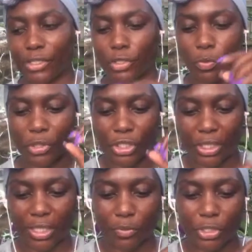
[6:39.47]
And so what she
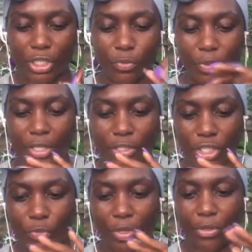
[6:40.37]
did was she
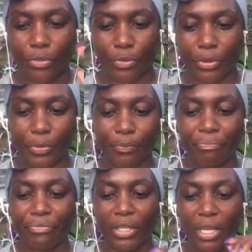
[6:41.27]
went through
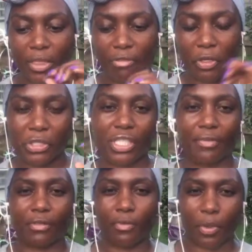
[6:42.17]
the first
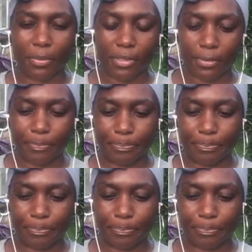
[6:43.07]
7 forms.